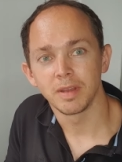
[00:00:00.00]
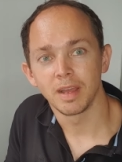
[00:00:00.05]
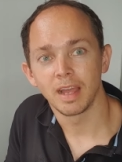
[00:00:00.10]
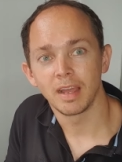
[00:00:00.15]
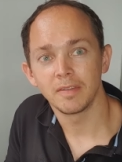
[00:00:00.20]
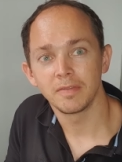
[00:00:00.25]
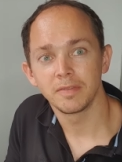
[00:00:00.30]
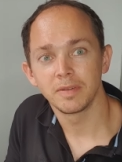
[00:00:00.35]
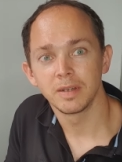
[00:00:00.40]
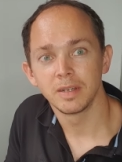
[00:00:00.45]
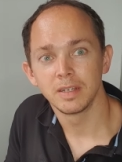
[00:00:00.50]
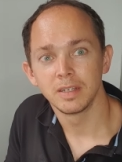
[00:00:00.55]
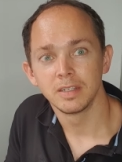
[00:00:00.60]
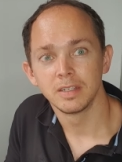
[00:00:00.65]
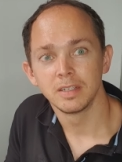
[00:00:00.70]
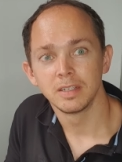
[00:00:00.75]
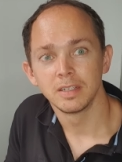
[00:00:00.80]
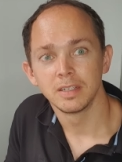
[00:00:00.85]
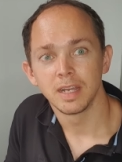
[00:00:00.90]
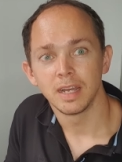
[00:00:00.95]
have
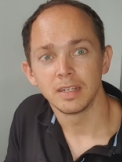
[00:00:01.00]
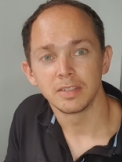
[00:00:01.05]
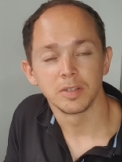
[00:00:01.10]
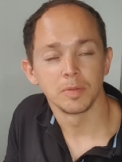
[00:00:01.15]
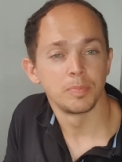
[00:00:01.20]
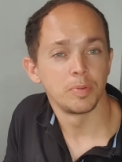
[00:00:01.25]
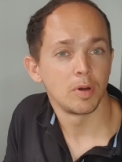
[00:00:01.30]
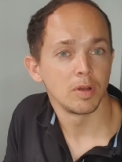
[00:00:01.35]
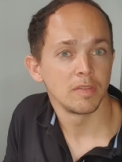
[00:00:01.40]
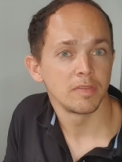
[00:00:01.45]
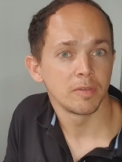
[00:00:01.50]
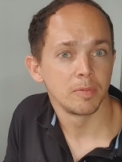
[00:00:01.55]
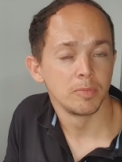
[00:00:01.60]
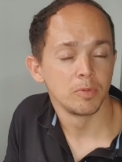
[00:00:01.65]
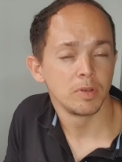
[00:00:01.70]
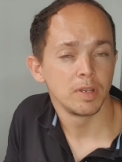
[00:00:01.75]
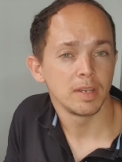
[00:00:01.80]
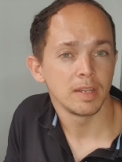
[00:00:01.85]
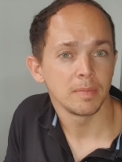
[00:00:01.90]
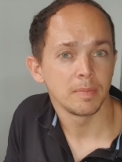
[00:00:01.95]
a supportive
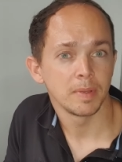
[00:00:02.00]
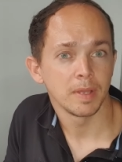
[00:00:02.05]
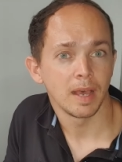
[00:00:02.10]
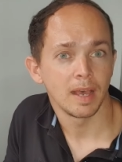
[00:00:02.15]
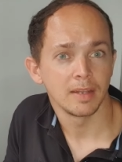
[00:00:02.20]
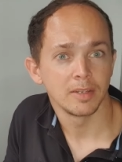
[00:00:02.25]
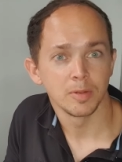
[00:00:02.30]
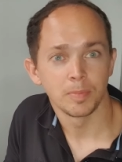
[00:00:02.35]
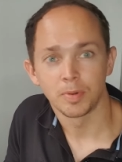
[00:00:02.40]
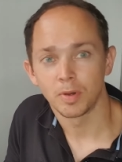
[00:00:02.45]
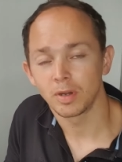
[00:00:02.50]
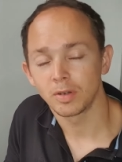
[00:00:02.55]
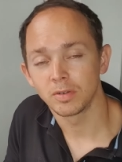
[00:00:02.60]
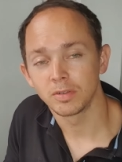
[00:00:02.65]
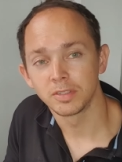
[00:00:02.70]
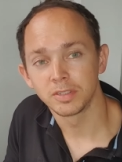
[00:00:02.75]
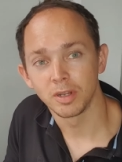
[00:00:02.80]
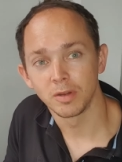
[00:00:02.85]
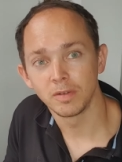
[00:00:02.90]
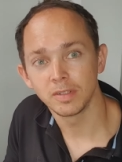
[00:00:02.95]
community behind your product or
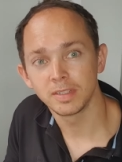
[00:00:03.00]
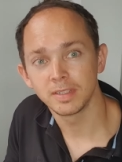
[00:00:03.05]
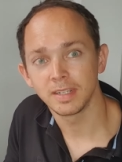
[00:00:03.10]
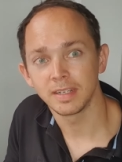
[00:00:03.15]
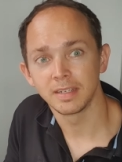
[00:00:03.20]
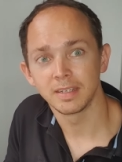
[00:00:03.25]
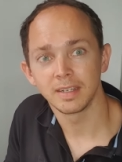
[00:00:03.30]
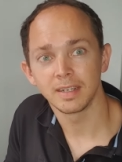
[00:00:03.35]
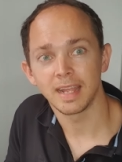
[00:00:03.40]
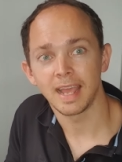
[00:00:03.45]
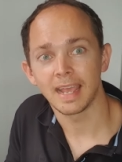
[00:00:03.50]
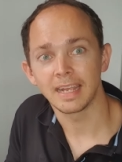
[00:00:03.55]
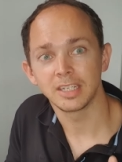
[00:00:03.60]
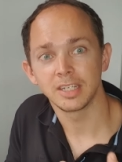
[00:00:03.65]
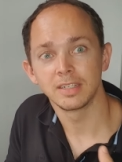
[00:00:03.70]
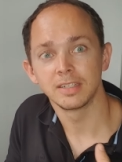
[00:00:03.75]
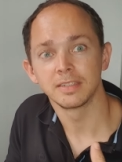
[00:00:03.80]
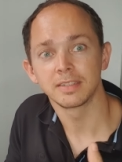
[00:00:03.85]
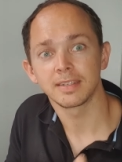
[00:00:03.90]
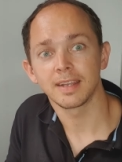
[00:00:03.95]
service that
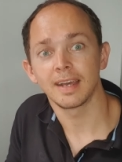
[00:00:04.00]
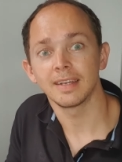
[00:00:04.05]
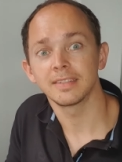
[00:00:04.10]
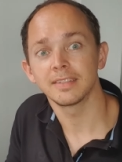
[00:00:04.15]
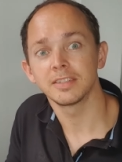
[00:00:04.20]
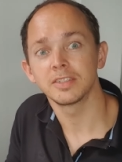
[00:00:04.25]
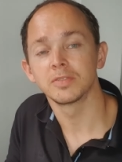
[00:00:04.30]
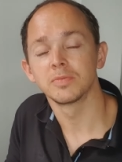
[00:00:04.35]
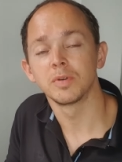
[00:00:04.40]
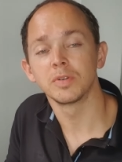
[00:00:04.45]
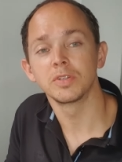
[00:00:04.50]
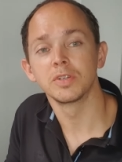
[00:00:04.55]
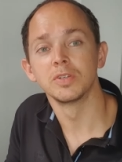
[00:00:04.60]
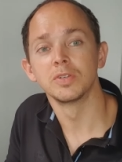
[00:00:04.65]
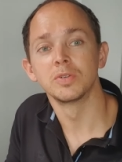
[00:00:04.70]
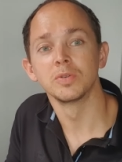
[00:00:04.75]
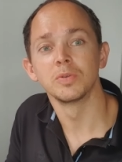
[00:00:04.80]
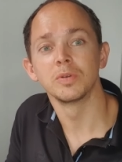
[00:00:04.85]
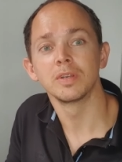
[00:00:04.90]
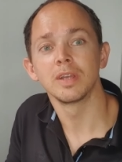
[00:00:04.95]
actually discusses what you're
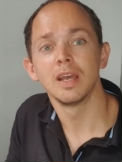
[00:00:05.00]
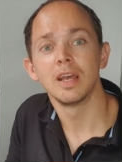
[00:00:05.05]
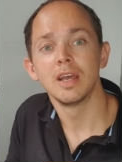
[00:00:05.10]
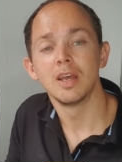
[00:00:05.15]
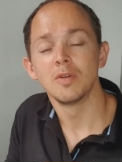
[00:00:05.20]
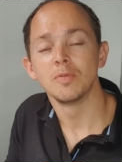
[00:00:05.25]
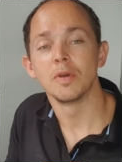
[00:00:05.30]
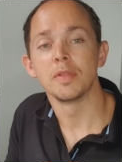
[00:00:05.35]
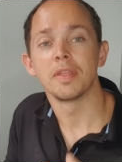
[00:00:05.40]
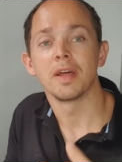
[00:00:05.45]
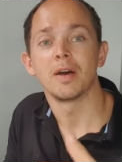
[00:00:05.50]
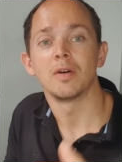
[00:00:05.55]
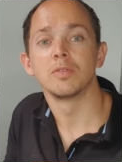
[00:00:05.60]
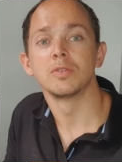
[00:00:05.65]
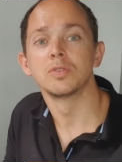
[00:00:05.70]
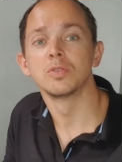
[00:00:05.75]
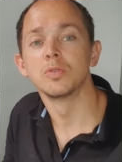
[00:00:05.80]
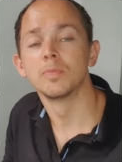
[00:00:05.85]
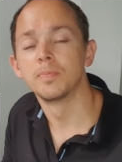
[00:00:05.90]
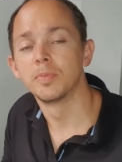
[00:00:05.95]
doing
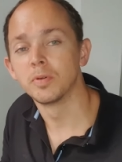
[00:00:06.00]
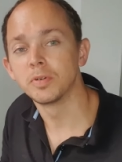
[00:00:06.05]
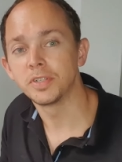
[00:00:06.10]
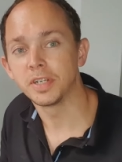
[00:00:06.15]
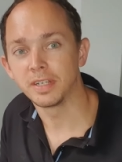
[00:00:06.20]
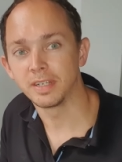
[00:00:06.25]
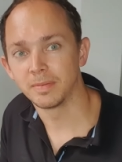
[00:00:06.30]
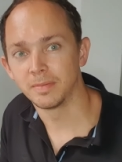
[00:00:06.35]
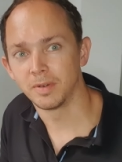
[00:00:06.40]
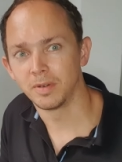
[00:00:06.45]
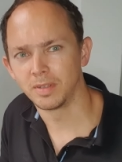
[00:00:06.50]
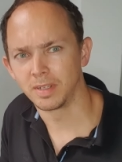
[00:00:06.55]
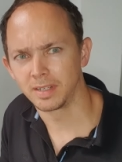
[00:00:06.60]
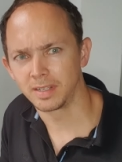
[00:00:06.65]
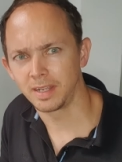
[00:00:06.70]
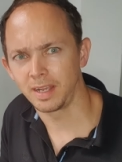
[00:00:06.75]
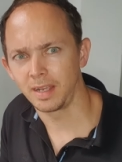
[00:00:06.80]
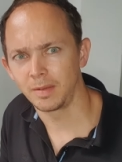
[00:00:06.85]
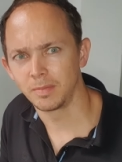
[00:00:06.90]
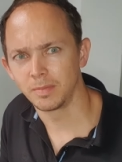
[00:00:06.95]
without you pushing them all the
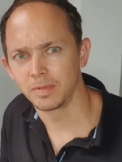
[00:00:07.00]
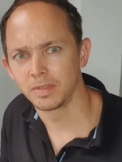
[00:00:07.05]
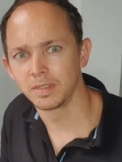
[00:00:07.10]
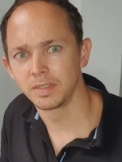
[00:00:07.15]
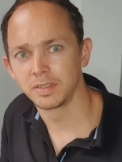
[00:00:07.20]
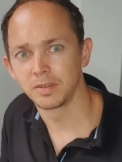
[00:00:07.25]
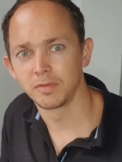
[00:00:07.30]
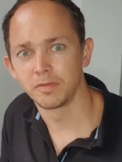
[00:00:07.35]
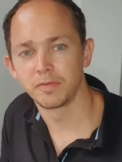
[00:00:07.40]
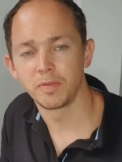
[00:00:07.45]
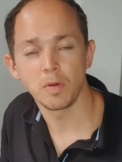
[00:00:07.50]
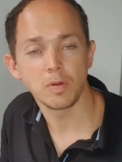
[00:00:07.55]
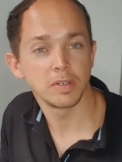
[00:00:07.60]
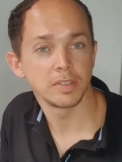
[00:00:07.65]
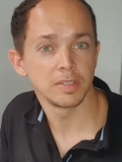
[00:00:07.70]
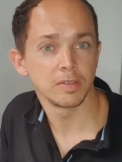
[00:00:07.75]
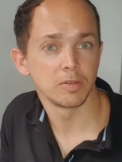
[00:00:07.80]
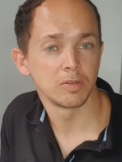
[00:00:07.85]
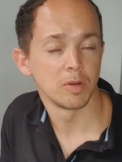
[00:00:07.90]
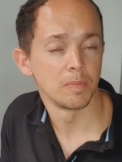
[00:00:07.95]
time. So
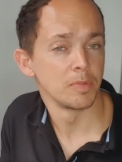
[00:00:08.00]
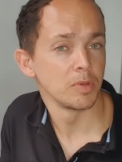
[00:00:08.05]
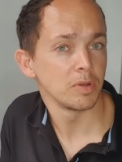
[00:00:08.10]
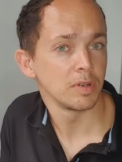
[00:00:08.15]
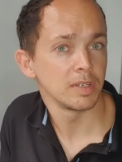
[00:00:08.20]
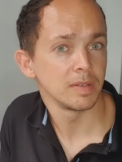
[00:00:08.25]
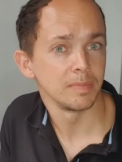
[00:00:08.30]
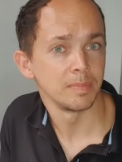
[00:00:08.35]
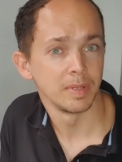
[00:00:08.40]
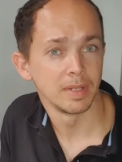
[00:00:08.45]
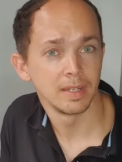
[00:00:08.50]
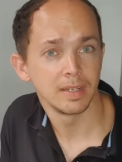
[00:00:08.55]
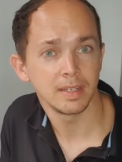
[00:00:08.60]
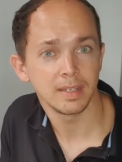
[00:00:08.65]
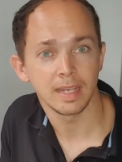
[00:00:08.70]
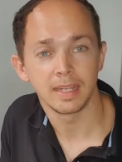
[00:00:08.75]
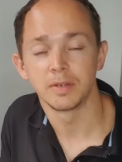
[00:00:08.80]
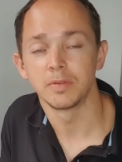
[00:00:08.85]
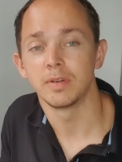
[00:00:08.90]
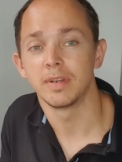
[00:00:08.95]
focusing on community
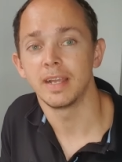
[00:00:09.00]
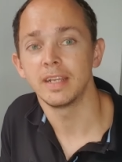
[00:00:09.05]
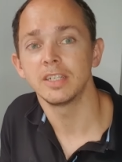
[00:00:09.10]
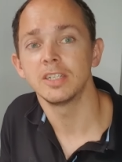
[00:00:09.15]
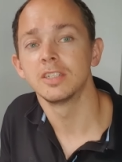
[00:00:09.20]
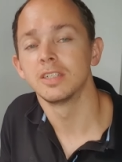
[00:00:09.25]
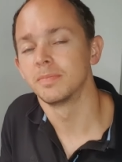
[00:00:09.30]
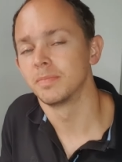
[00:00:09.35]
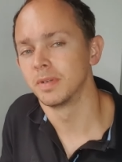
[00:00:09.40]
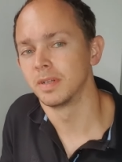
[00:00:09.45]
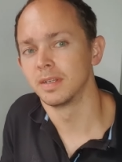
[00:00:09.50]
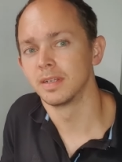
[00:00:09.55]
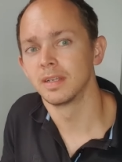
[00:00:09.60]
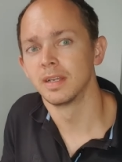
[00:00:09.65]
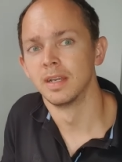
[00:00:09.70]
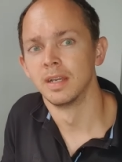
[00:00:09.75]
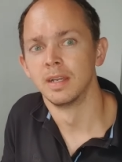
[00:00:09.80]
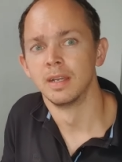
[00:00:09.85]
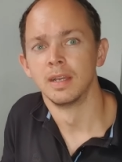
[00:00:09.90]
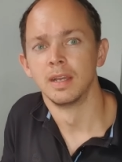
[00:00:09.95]
building and relationship building
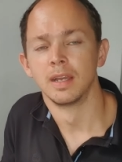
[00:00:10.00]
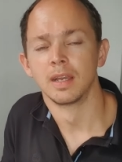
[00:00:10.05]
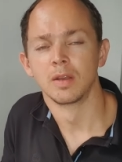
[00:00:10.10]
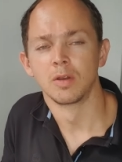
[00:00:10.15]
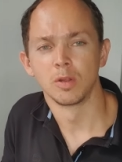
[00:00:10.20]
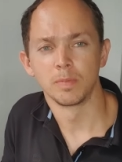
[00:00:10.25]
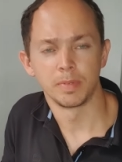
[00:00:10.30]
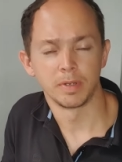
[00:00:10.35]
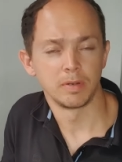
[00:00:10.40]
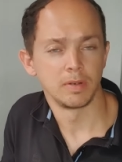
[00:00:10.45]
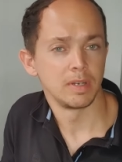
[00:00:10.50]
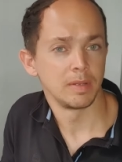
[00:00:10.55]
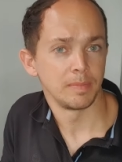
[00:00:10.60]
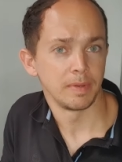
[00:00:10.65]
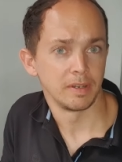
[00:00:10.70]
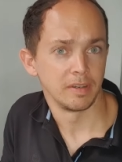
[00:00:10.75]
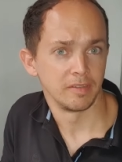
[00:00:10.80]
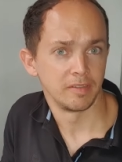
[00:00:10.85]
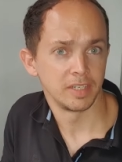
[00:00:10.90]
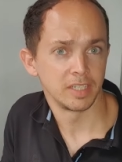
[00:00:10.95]
could be really
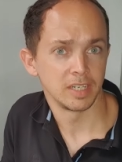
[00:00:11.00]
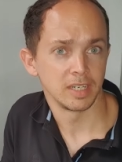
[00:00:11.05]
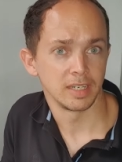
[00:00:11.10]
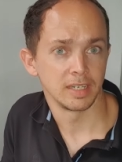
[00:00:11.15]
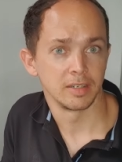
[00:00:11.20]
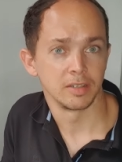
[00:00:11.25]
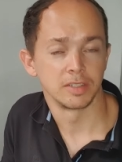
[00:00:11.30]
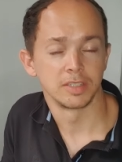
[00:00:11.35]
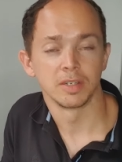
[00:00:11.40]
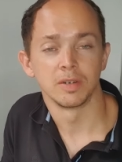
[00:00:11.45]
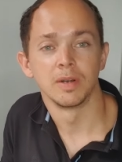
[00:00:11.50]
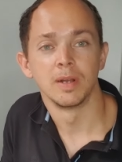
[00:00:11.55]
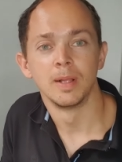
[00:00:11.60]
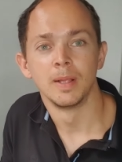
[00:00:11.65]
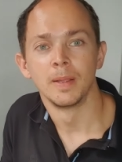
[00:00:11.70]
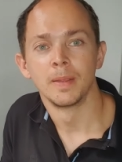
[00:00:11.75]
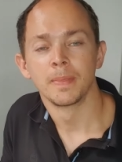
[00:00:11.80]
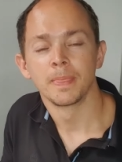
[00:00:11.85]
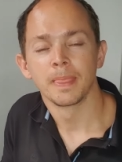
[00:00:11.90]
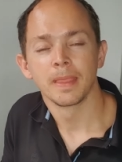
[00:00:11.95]
beneficial here. So
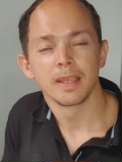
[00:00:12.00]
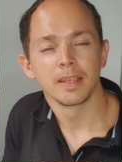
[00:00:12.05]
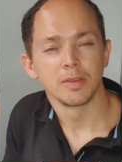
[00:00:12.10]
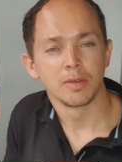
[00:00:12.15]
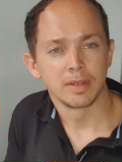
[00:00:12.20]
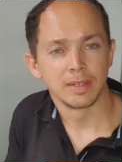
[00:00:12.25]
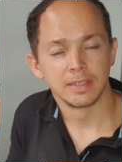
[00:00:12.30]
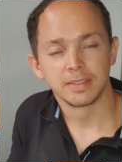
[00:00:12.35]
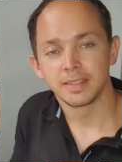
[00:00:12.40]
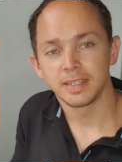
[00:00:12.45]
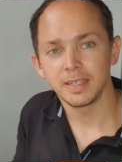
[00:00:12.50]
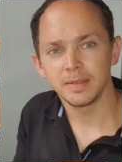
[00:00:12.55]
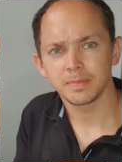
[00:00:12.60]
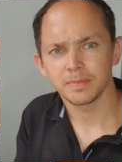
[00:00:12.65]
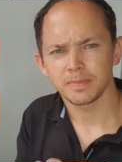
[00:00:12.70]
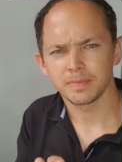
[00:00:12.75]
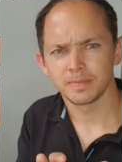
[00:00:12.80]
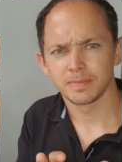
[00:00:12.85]
you can see